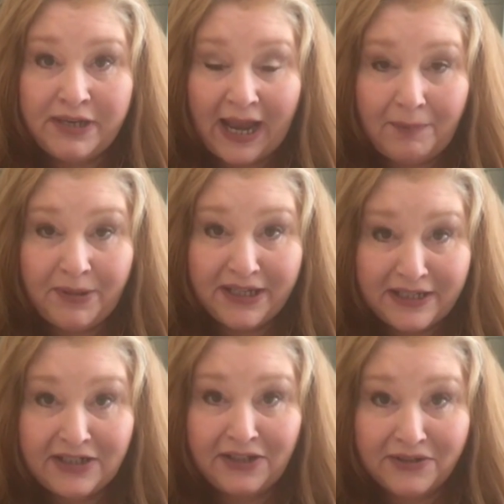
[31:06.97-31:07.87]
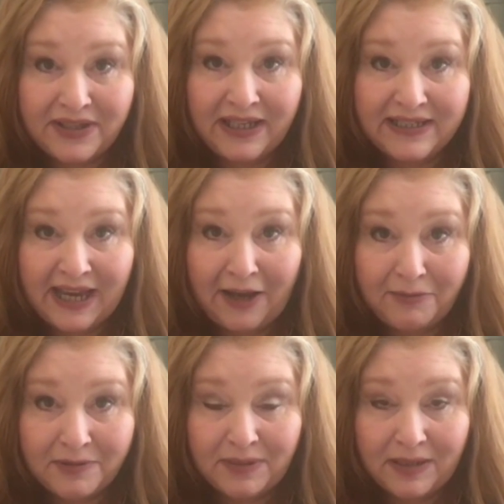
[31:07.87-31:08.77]
tapping into those things
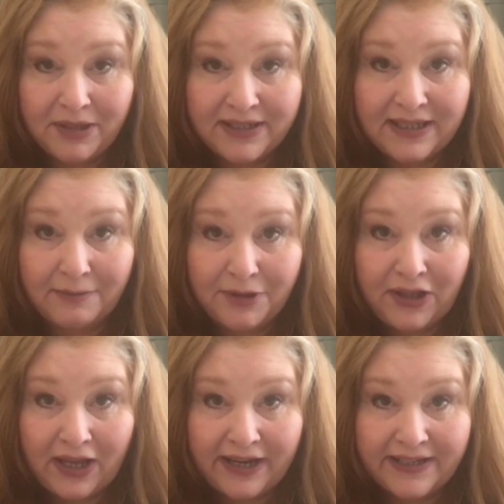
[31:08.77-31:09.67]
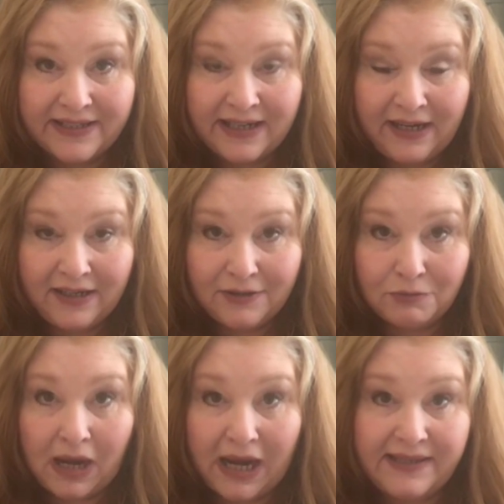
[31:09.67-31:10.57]
helped me because I realized,
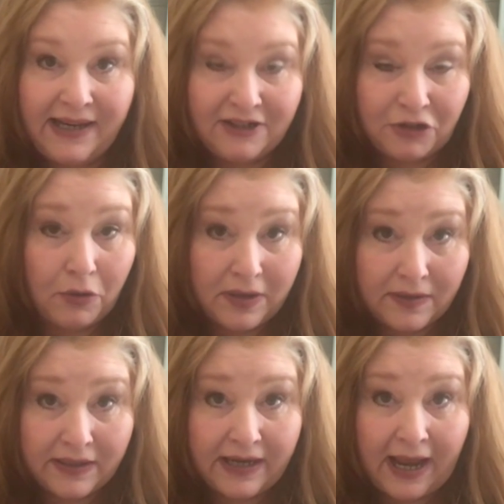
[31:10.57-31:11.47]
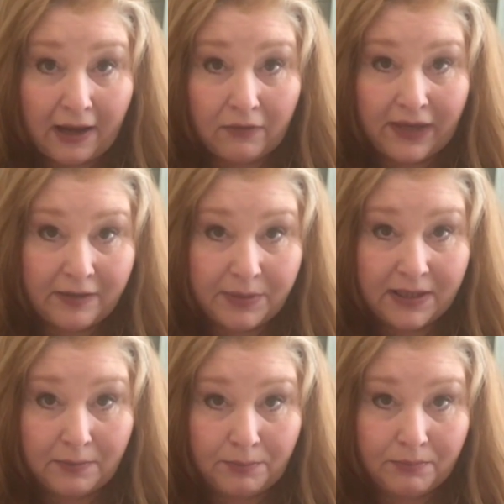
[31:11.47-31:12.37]
I say it jokingly now, like
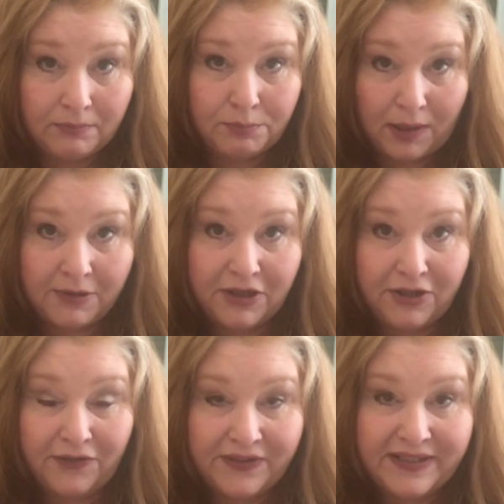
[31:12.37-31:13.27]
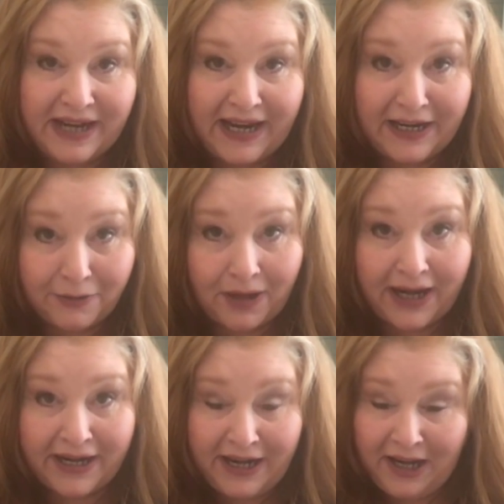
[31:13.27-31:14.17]
being barbecued on the steak,
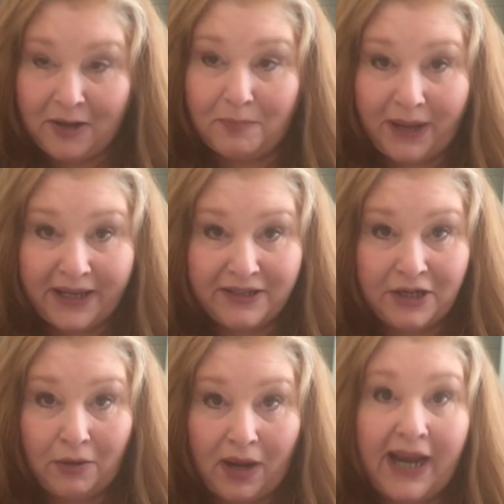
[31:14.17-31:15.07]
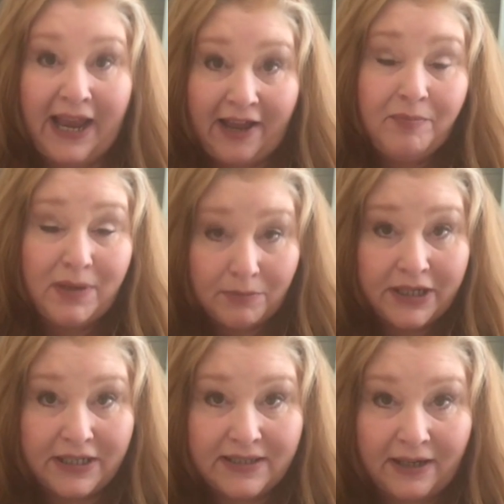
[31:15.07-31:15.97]
right? But, I have
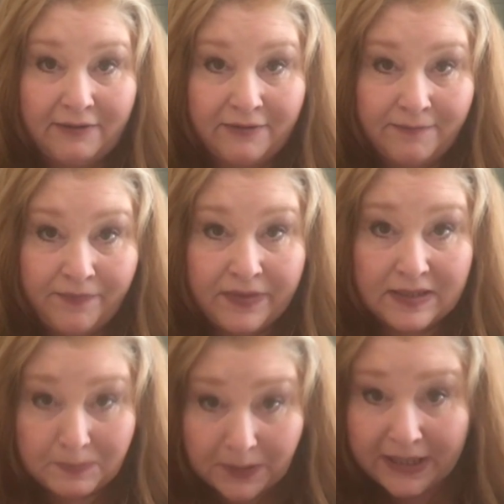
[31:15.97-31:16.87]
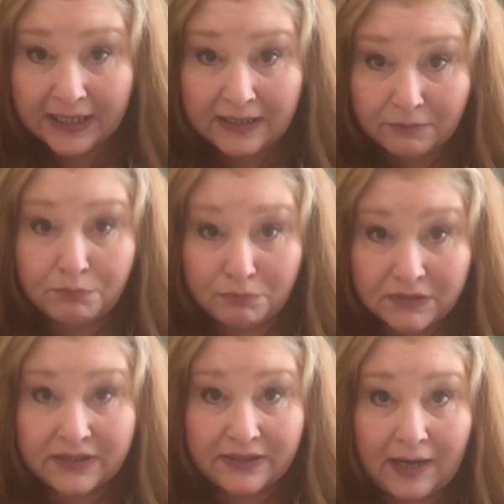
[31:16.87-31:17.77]
memories of speaking
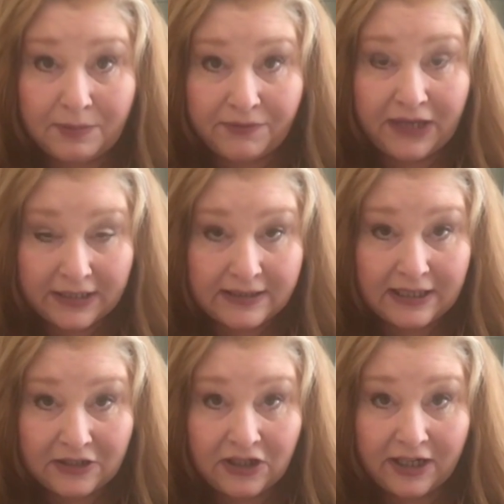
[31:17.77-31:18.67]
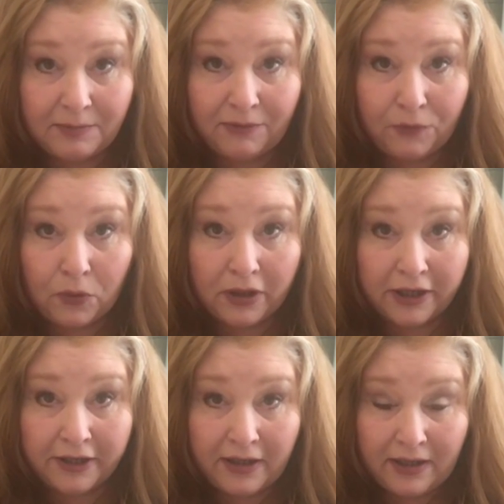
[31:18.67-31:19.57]
this type of thing, teaching it
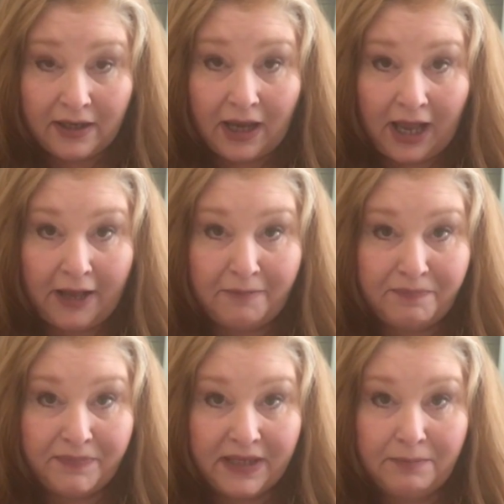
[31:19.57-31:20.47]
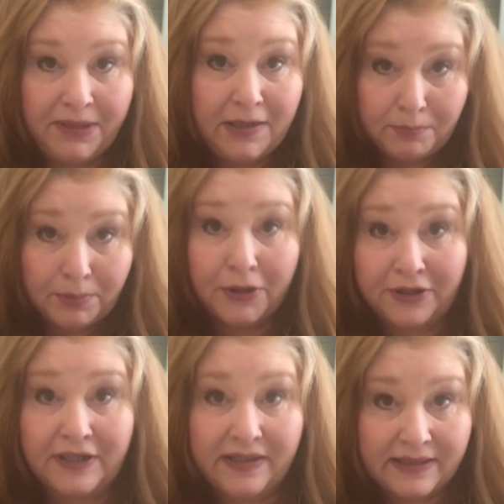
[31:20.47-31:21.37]
before, and being
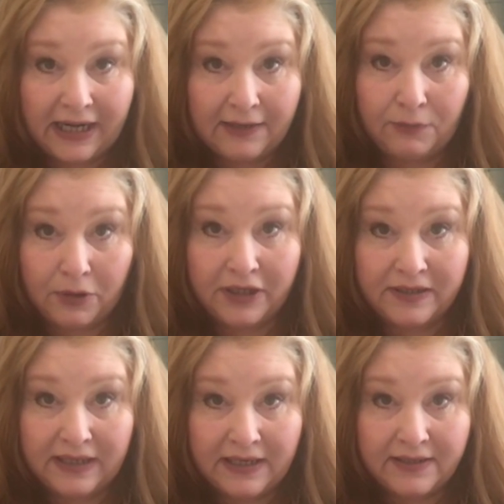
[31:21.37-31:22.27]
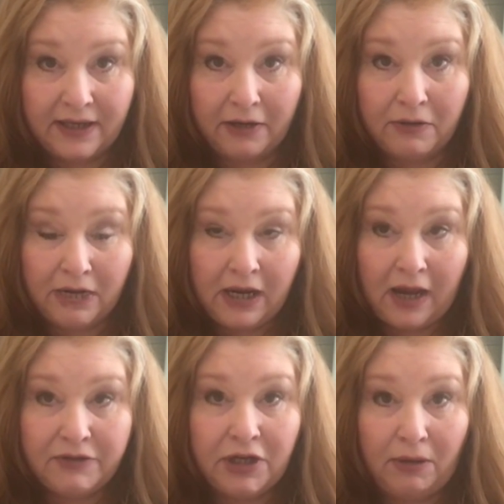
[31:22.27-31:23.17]
burned at the stake for it.
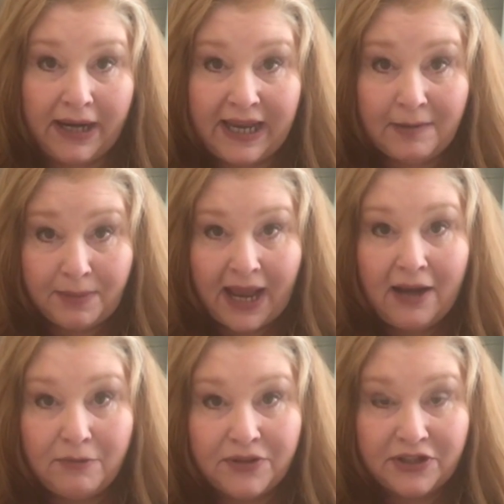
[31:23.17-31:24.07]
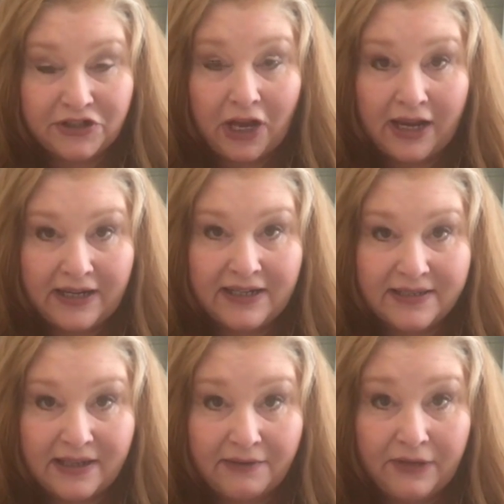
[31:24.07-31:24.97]
So, I came back with a
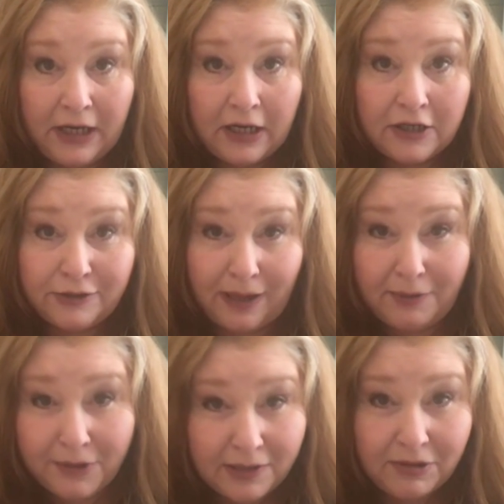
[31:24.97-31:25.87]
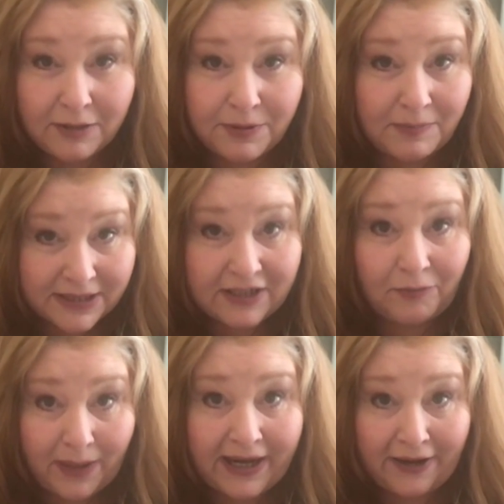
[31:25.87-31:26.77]
shyness of, do I really want to put
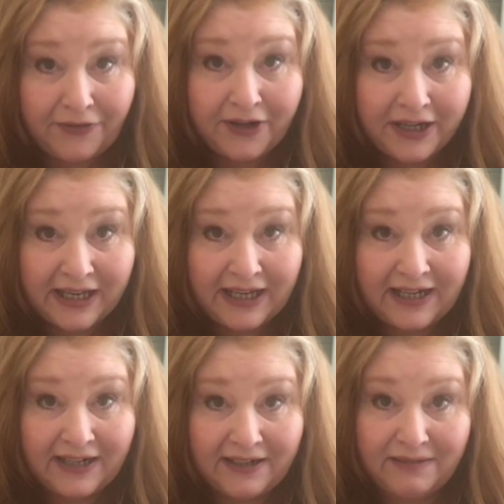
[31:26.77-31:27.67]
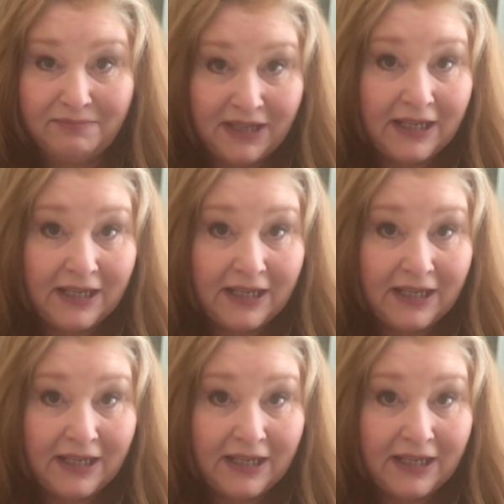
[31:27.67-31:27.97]
myself back out there again and